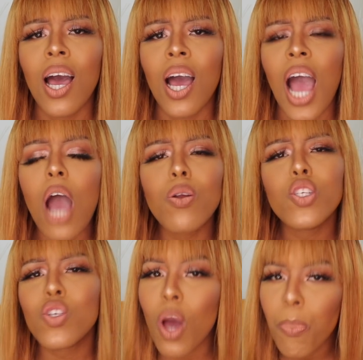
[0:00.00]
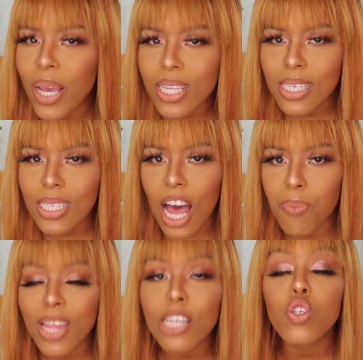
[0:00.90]
How did you not pick this
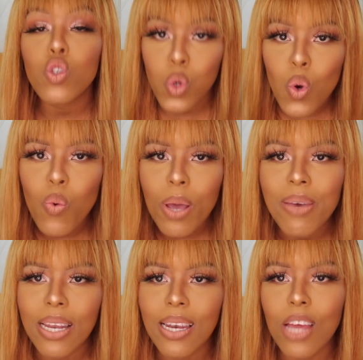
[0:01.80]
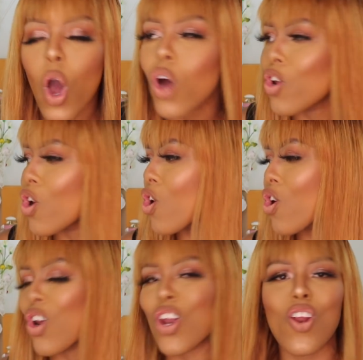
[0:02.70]
up? That's 2 women. No.
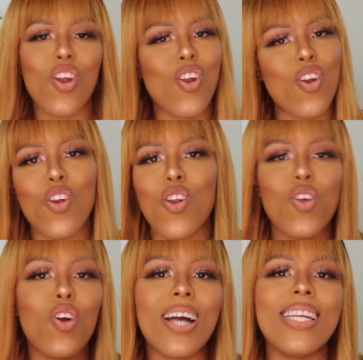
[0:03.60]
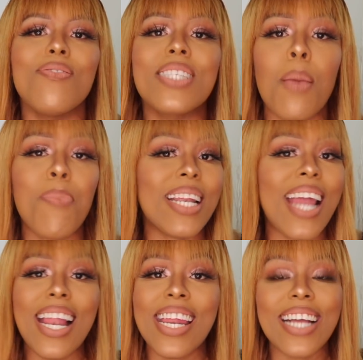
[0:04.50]
You can't even say, but
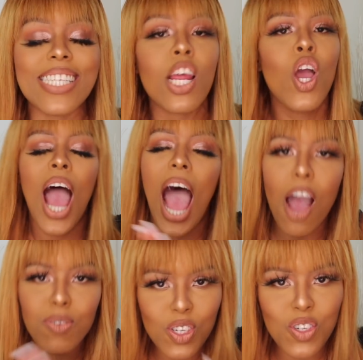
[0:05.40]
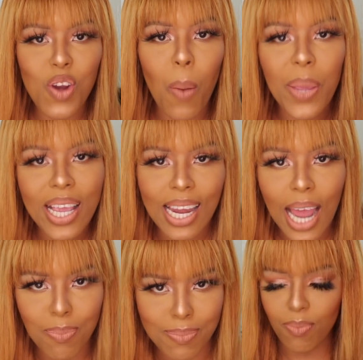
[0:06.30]
Naledi, I did. How did you not pick it
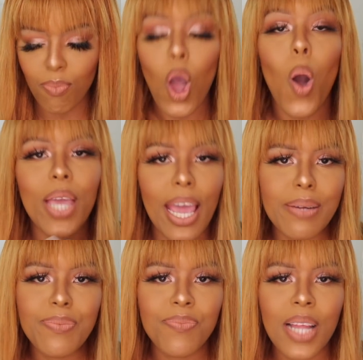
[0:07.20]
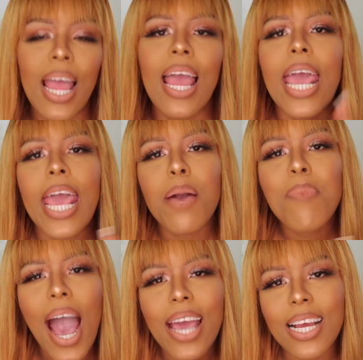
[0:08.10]
up? Okay, him
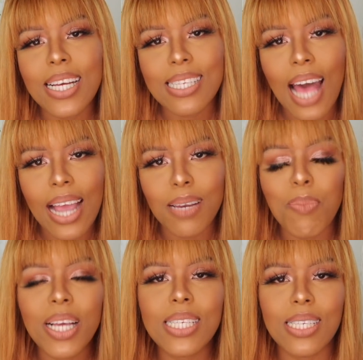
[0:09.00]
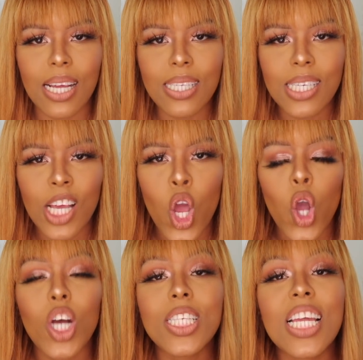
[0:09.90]
hiding a side makes sense,
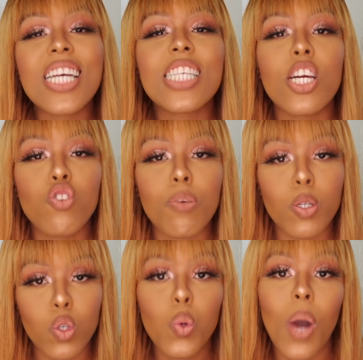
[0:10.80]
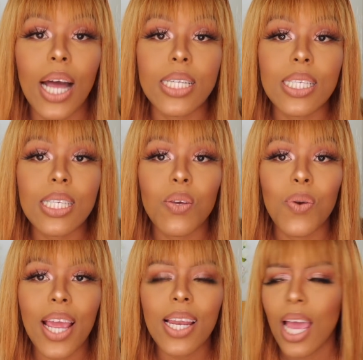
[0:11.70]
because niggas can dribble 2 hands,
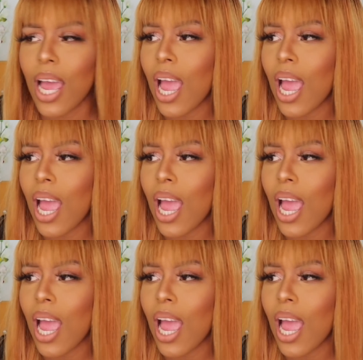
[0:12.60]
right?